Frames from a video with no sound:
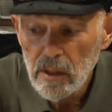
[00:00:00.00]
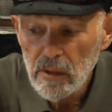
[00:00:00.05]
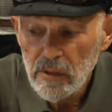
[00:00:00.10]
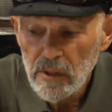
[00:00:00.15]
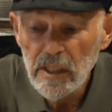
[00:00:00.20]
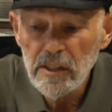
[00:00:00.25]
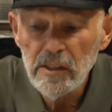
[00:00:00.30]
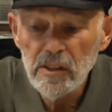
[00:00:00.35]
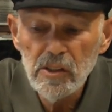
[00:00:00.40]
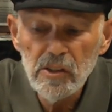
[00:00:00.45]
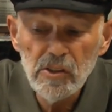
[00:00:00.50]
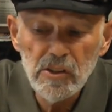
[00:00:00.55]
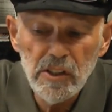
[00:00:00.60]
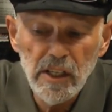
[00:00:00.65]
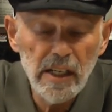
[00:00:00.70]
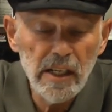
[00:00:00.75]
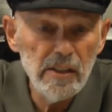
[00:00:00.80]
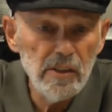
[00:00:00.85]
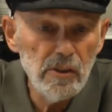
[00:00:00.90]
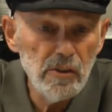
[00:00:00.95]
Then in his
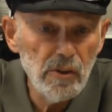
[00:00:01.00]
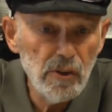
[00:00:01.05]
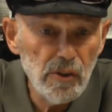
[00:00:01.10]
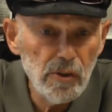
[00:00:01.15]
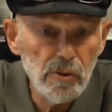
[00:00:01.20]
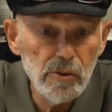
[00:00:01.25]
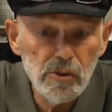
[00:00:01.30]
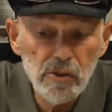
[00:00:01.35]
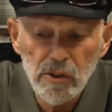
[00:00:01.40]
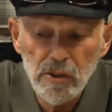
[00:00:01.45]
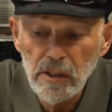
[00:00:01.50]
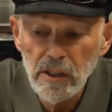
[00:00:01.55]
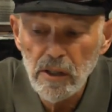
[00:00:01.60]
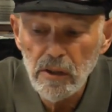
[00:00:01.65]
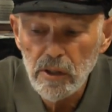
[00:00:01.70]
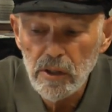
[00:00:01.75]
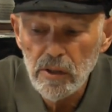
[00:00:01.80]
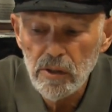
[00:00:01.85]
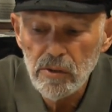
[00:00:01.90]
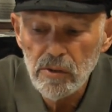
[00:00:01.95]
second and third
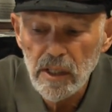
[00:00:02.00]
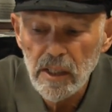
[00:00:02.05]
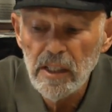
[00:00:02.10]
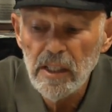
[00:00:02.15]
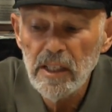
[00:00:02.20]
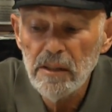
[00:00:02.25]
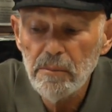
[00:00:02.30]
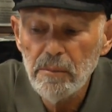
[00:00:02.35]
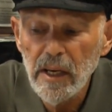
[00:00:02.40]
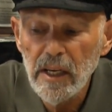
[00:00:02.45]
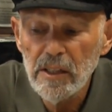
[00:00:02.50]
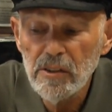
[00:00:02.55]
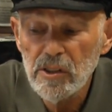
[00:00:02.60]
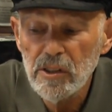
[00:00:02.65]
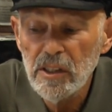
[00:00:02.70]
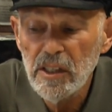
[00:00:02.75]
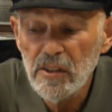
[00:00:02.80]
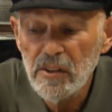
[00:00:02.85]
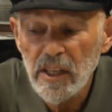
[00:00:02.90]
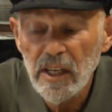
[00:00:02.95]
scenarios that he
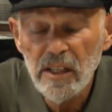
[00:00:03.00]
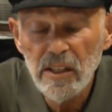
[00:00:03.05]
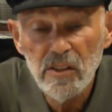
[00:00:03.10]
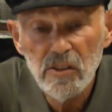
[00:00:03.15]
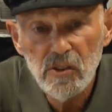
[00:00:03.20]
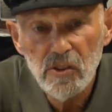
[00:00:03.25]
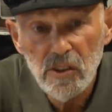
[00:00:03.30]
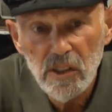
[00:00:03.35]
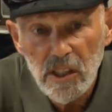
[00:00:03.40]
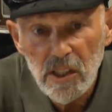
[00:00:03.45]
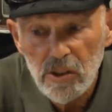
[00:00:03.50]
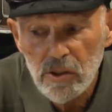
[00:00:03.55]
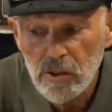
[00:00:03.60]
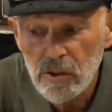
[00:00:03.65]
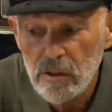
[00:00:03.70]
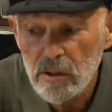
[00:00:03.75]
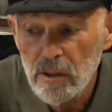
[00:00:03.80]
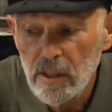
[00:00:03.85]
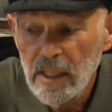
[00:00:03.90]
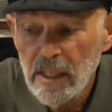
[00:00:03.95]
imagined, he thanked his
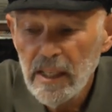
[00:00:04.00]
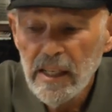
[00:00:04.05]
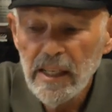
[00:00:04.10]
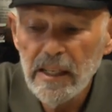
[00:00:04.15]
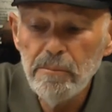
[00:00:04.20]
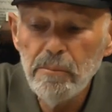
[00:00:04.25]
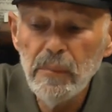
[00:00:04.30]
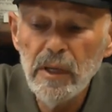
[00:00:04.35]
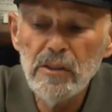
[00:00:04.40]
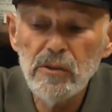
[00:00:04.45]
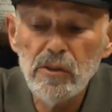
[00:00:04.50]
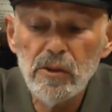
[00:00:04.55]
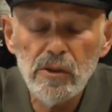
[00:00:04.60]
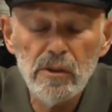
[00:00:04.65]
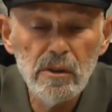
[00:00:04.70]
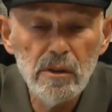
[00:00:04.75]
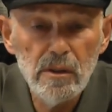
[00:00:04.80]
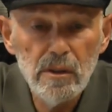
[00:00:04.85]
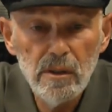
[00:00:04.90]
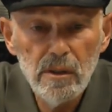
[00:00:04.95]
teacher and mentor.
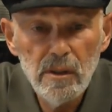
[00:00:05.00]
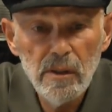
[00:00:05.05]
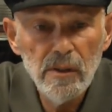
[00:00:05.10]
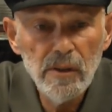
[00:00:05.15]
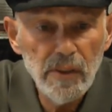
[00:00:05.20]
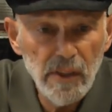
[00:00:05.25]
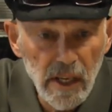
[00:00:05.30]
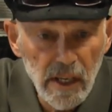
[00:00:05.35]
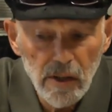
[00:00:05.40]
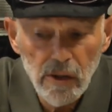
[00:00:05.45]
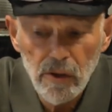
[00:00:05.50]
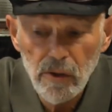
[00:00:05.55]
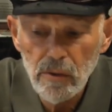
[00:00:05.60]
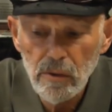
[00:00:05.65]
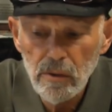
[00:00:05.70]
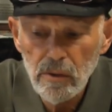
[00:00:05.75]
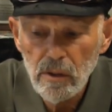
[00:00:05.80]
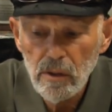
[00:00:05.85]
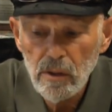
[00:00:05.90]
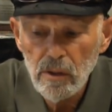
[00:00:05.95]
Thank you,
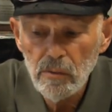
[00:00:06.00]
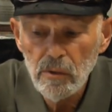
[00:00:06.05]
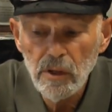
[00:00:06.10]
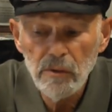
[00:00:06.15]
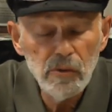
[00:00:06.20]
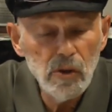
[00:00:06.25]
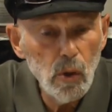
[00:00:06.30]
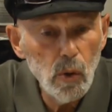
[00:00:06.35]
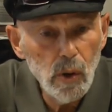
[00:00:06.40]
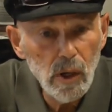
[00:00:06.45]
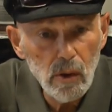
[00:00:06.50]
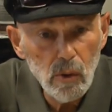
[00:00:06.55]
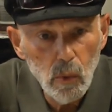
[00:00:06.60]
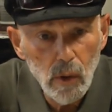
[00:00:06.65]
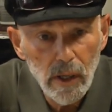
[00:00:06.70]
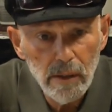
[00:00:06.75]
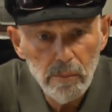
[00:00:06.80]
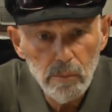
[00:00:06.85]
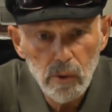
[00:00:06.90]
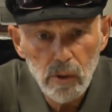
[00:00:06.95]
Reb Noach
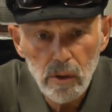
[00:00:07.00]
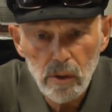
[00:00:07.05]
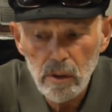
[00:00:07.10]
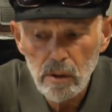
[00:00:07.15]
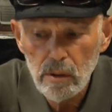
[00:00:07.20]
Weinberg.